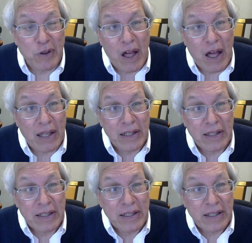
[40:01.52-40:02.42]
law
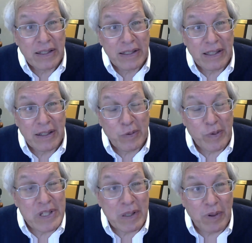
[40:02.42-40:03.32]
that a
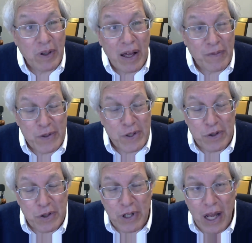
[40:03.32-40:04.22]
reasonable officer
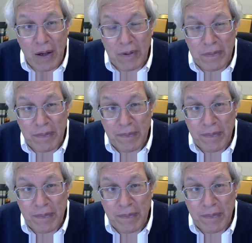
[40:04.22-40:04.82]
should know.